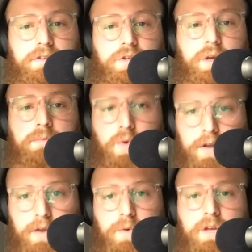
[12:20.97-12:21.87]
doing
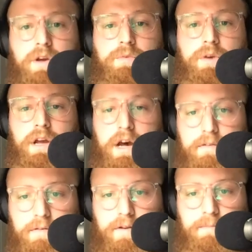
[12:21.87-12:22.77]
more than what you can
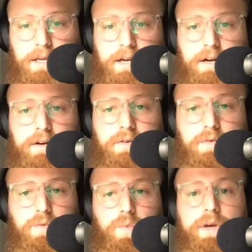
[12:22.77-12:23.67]
recover from here
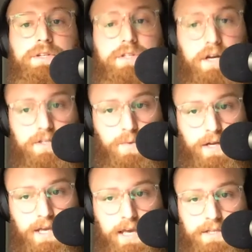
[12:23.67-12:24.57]
will start to
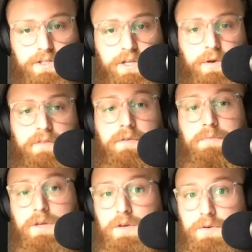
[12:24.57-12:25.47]
work against you if
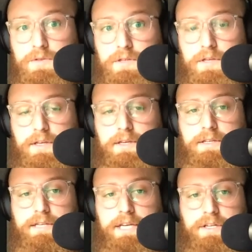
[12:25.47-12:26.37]
abused
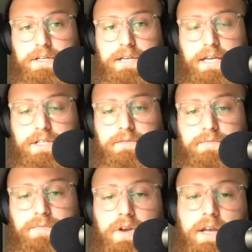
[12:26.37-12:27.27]
session to session.
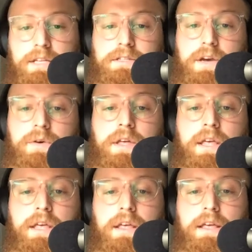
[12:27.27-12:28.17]
All right, so
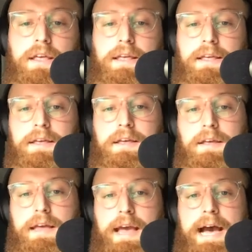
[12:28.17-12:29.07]

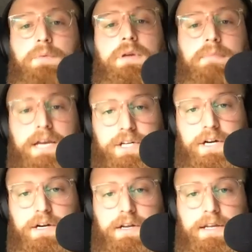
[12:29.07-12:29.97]
how we
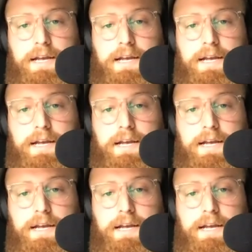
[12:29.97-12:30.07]
measure